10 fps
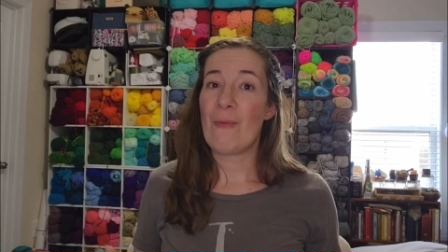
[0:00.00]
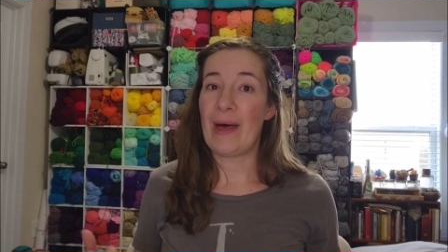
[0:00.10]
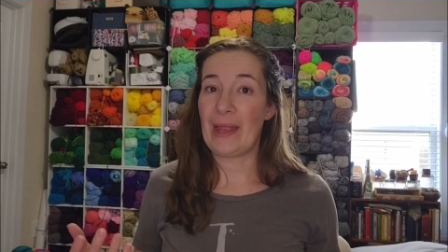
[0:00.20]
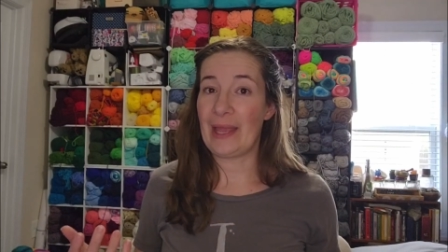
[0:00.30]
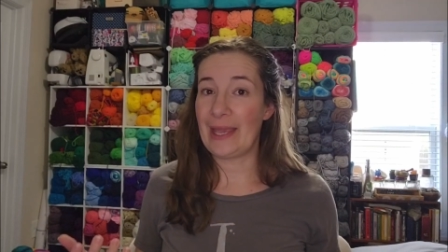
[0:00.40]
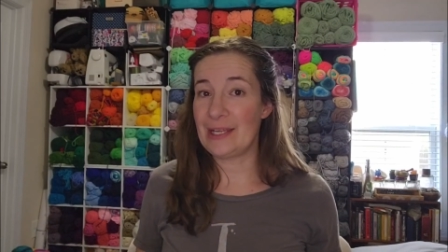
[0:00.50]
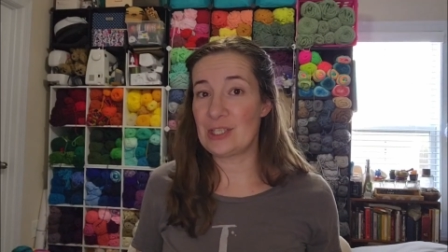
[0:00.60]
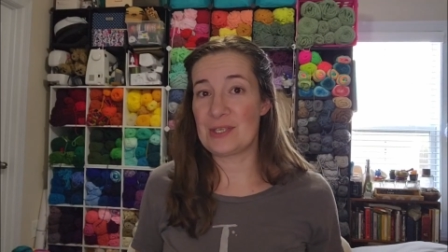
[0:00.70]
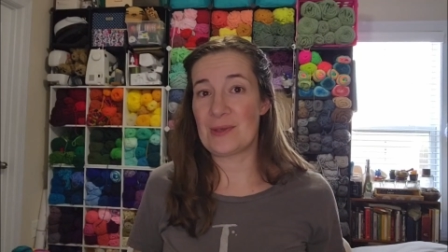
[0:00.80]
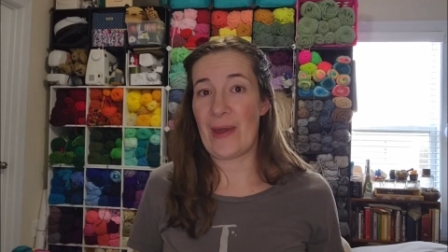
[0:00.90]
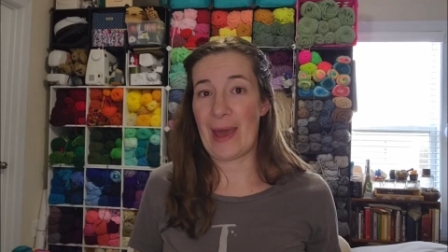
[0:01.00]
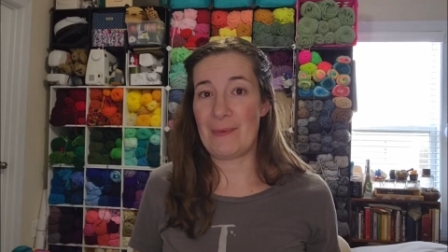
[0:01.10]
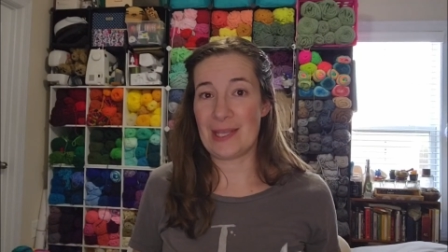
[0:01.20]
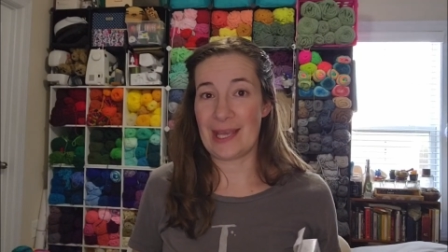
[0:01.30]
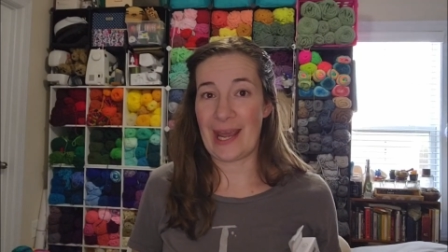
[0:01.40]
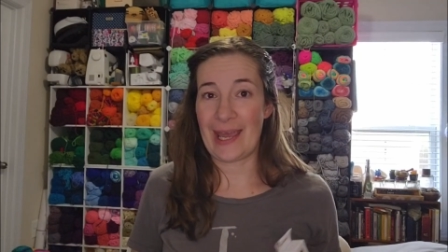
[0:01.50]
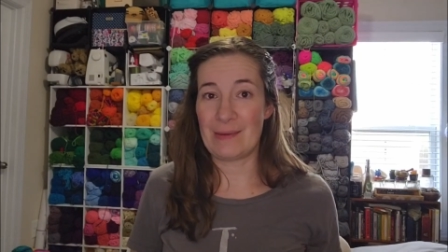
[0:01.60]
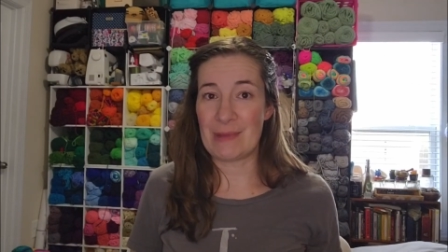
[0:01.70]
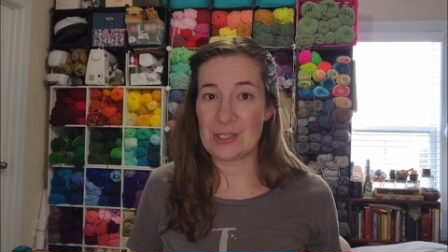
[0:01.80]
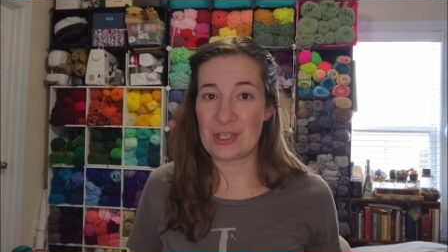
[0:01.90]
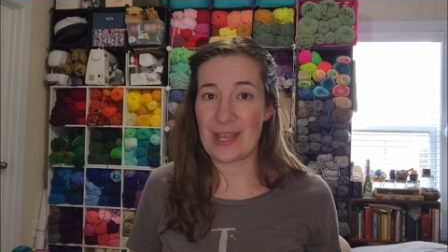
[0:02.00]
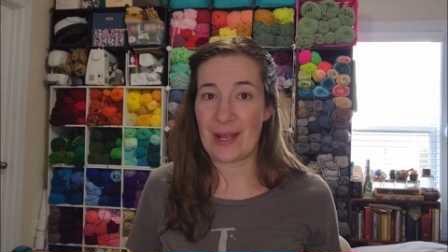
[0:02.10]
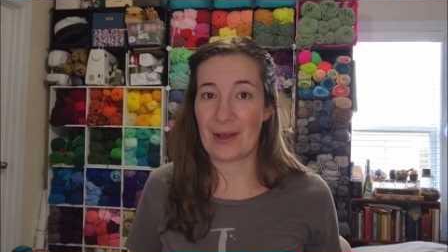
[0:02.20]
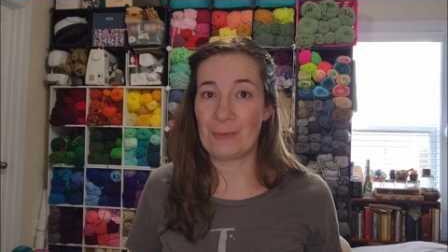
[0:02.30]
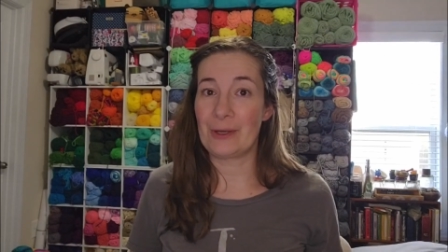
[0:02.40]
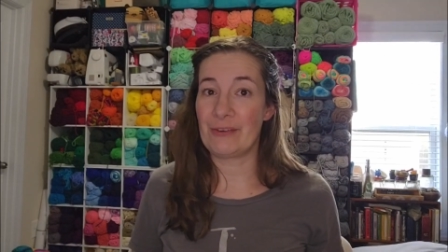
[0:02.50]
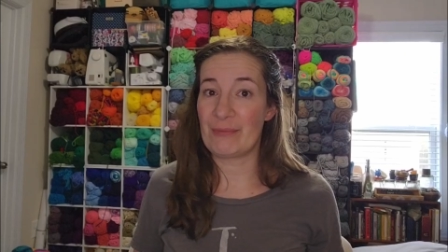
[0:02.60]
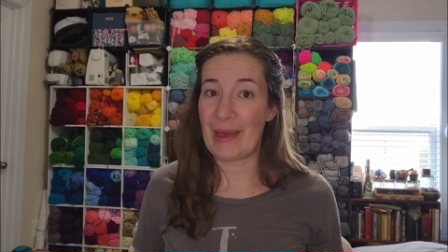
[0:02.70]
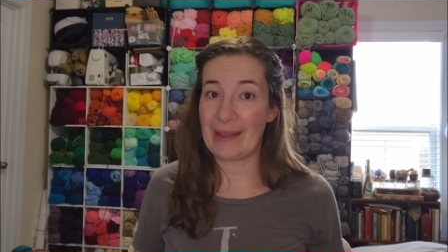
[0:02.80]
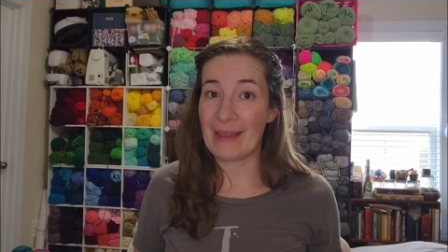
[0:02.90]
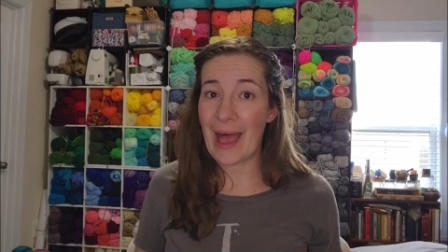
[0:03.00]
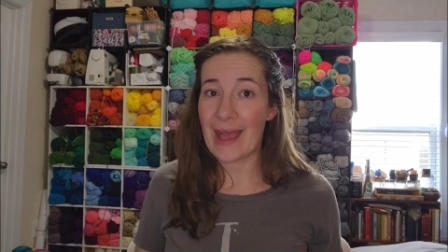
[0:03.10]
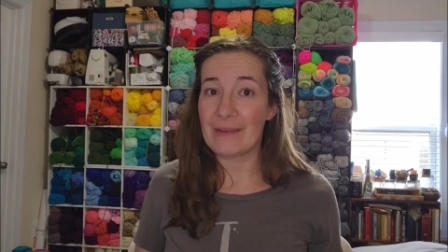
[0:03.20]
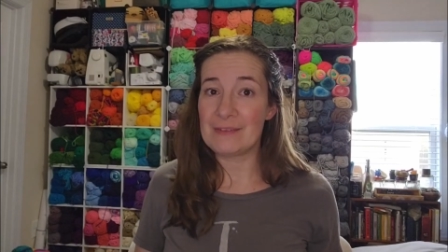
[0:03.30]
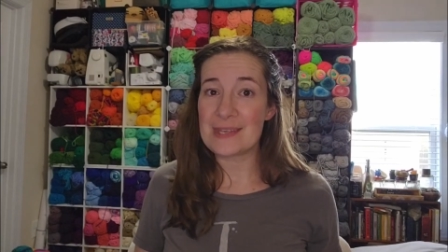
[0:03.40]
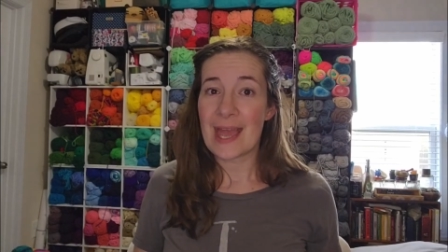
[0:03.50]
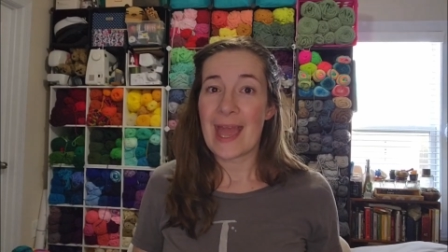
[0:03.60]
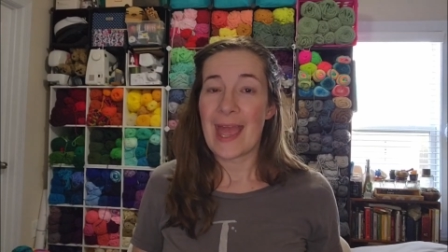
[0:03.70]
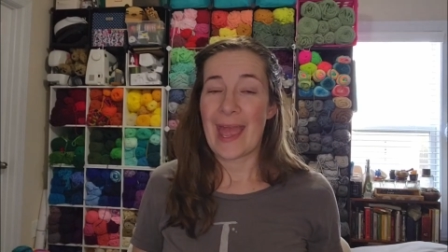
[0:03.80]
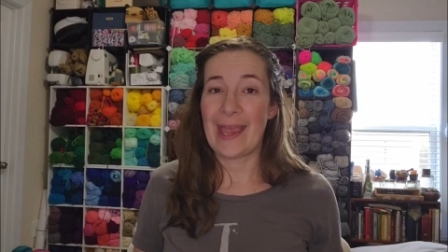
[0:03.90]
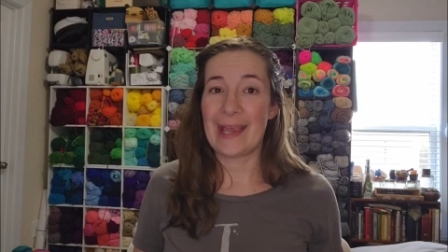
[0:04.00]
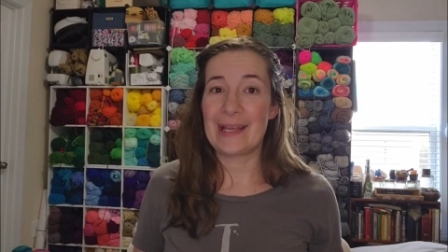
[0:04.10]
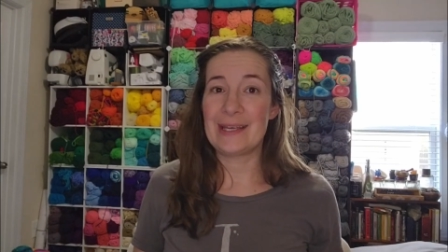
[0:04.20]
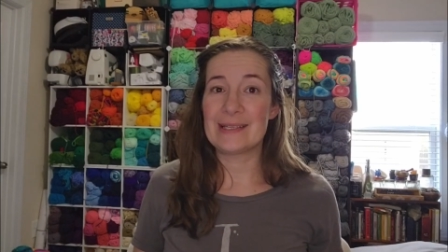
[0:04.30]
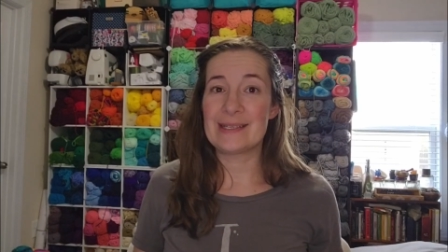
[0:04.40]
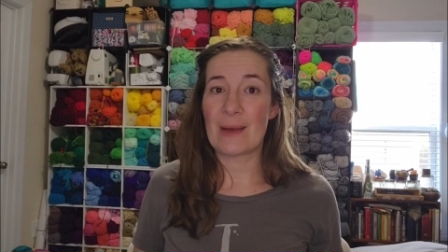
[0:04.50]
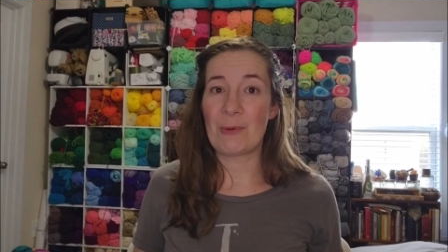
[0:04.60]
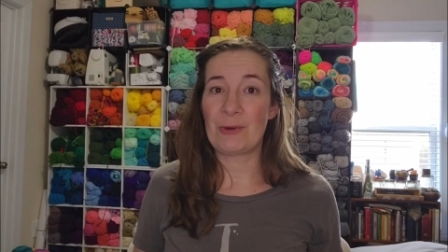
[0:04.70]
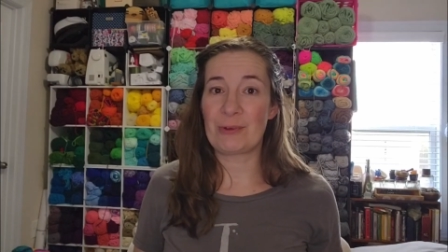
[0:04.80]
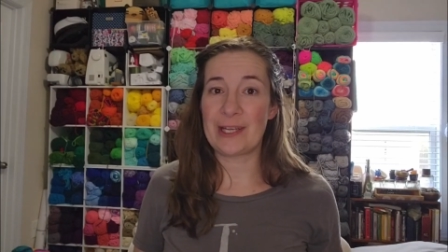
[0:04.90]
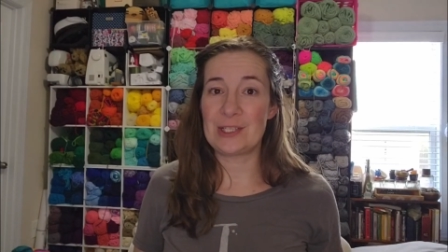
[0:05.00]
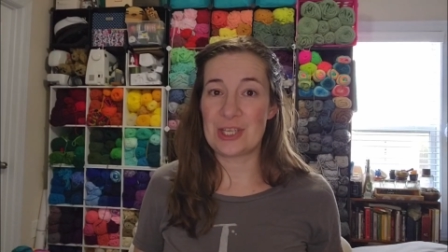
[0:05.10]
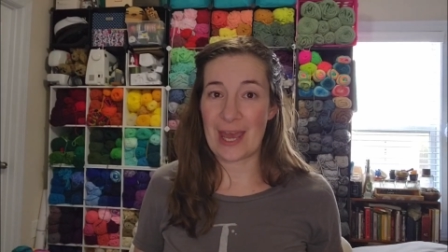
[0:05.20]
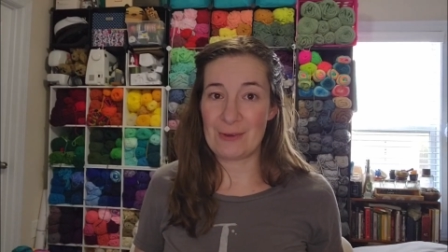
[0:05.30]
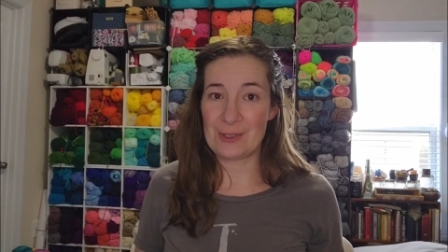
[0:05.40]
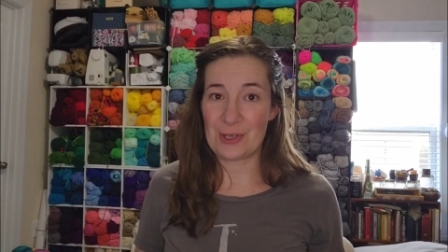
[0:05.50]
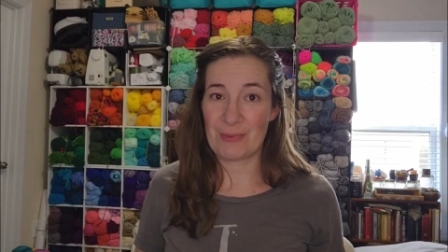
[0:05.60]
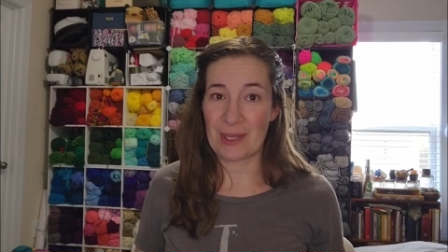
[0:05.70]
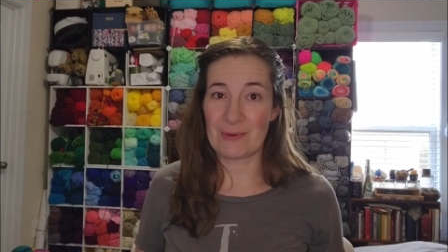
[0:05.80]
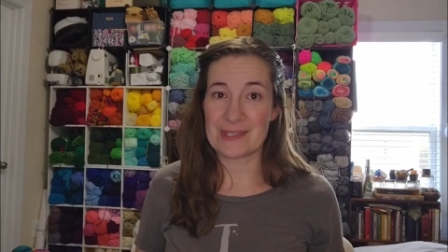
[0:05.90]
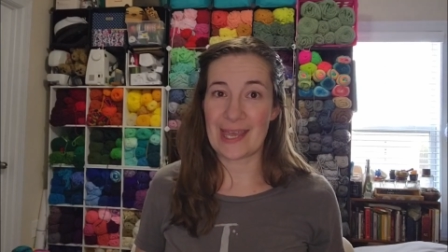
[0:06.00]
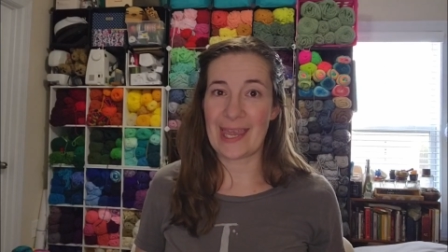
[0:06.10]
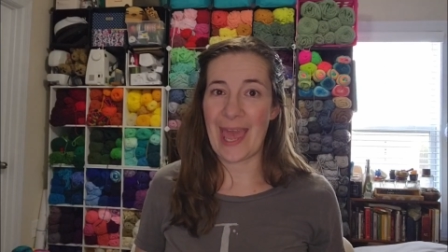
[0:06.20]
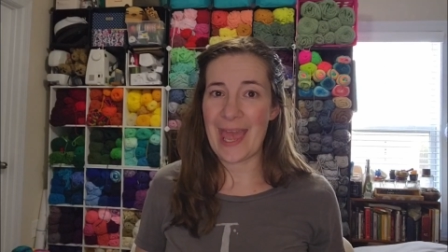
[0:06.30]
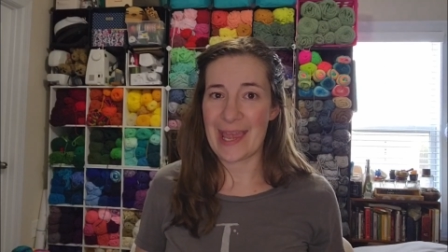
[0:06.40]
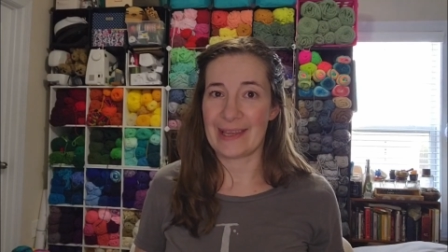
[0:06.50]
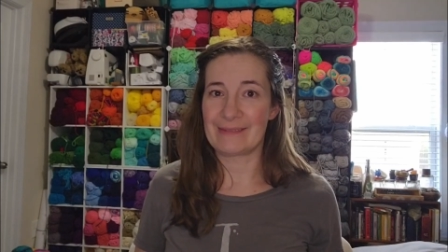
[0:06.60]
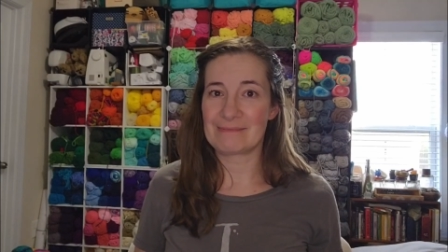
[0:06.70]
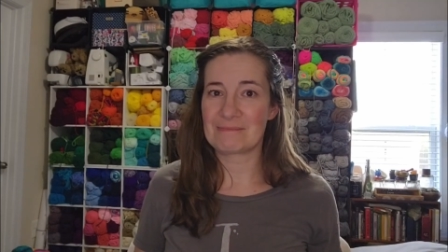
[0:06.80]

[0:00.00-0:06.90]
Well, it just so happened that I had mentioned that on one of my lives, and someone reached out to me and was like, hey,